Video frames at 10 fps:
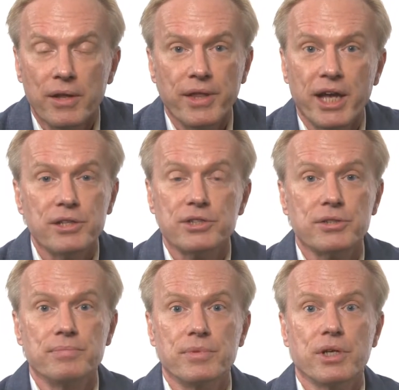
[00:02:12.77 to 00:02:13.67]
That is,
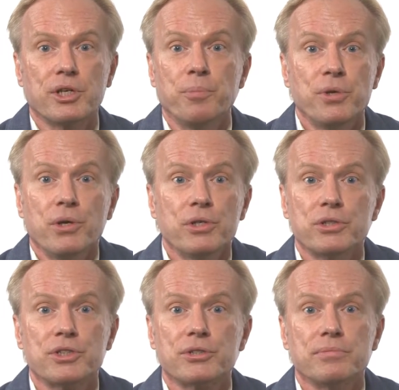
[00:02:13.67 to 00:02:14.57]

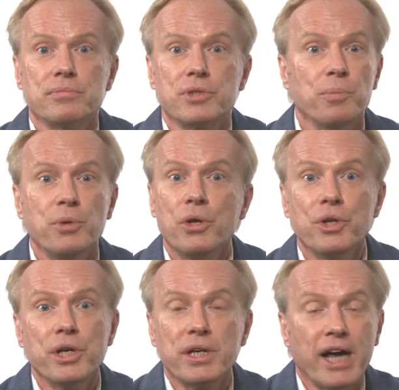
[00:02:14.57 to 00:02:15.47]
computers,
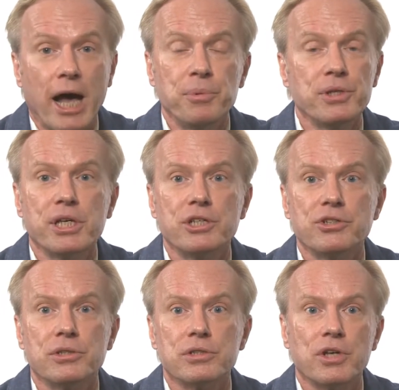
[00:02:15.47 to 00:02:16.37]
computing,
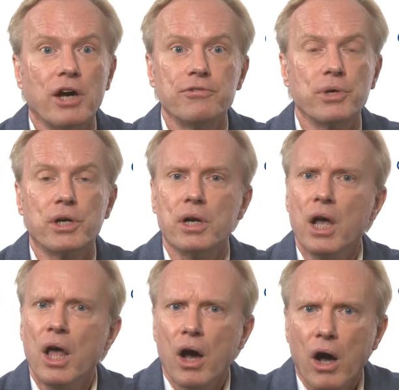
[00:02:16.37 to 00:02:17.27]
computation, software,
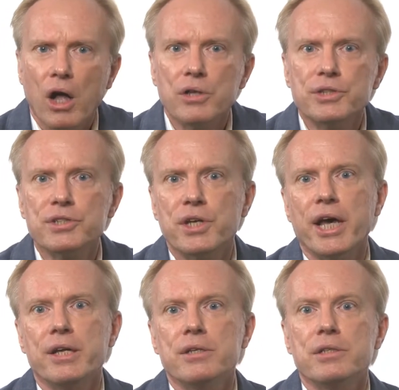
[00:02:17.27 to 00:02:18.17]
all
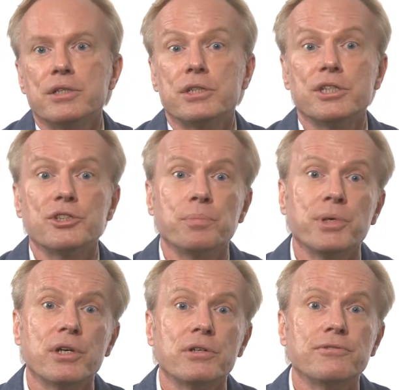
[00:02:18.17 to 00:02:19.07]
designed to
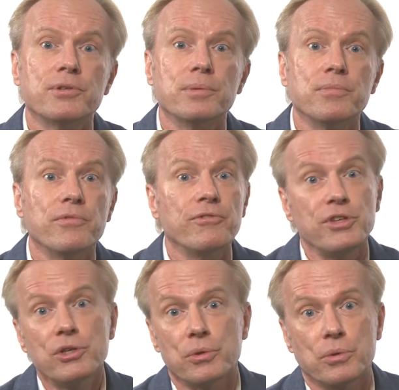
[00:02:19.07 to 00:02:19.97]
disappear from
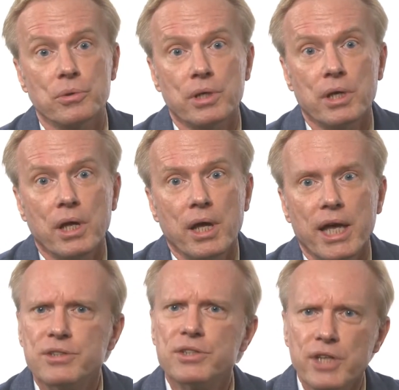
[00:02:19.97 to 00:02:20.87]
view,
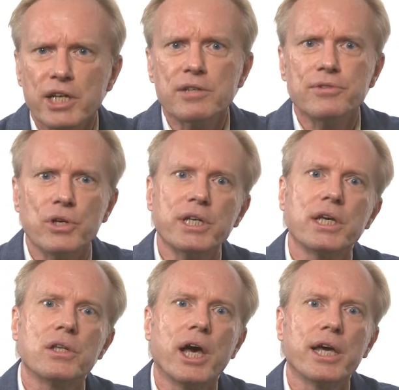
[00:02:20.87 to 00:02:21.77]
instead of
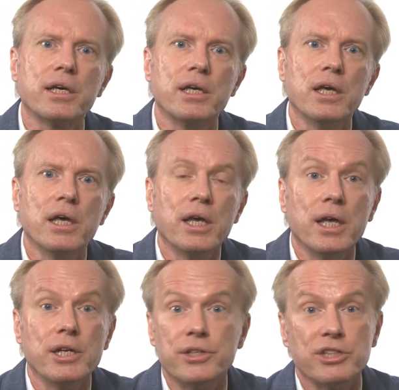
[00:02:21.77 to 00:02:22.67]
looking like
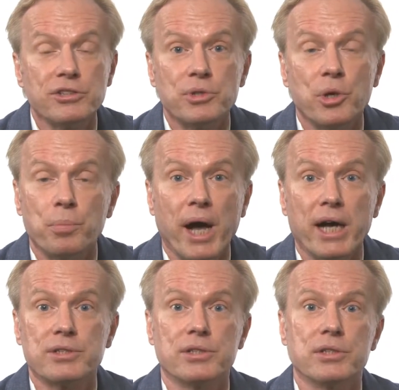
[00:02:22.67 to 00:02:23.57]
industrial
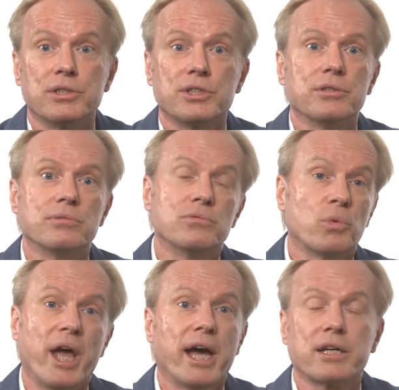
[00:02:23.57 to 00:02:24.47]
boxes in
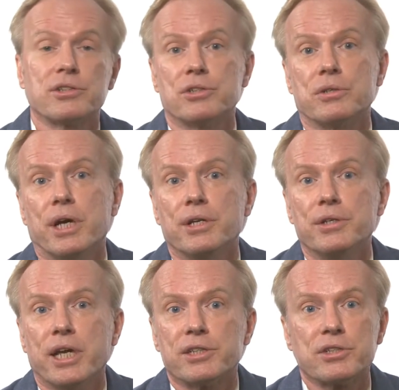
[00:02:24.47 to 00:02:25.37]
racks or
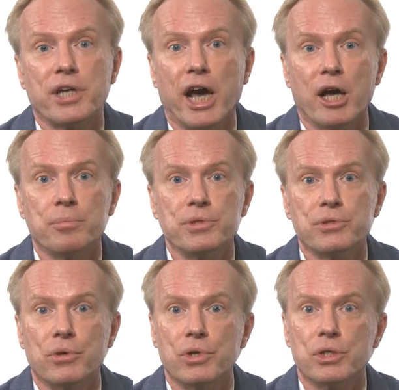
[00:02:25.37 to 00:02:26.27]
on
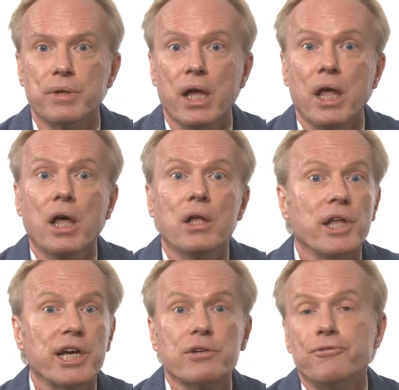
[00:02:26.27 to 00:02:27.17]
desktops, or
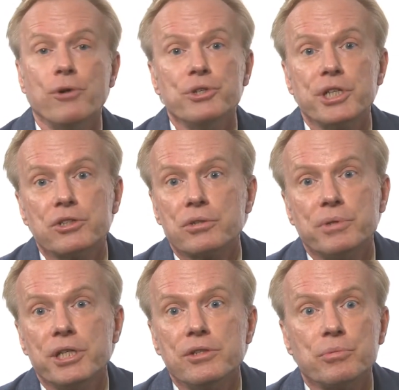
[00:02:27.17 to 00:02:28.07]
like folding
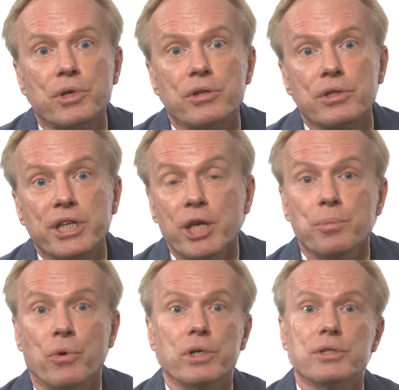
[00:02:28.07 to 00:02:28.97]
screens with
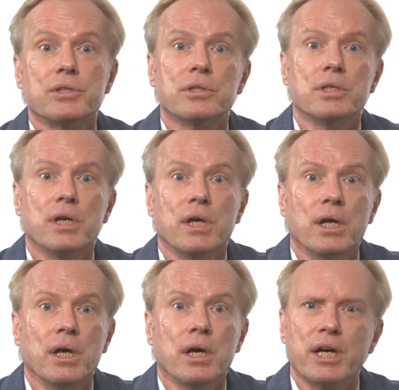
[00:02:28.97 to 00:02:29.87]
keyboards.
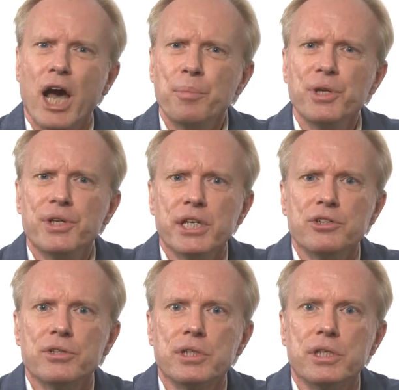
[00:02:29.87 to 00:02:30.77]

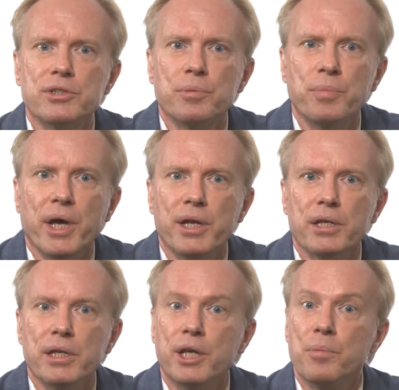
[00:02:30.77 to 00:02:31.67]
Computation is
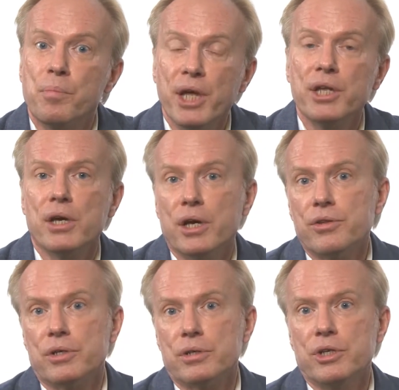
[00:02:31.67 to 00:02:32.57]
embedded in many
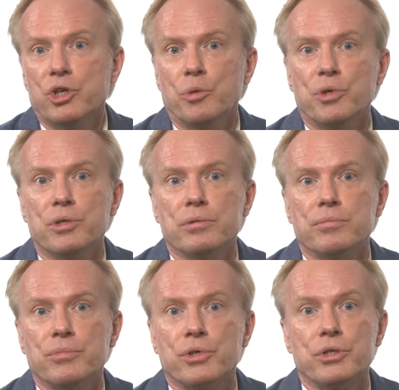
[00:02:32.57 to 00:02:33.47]
other
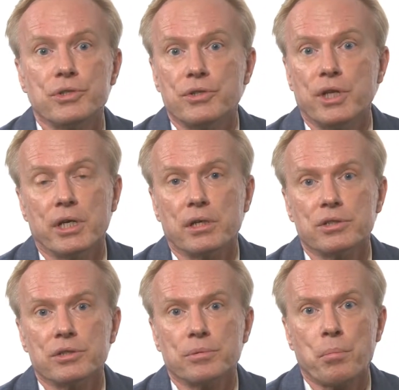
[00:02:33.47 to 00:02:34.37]
human-produced things.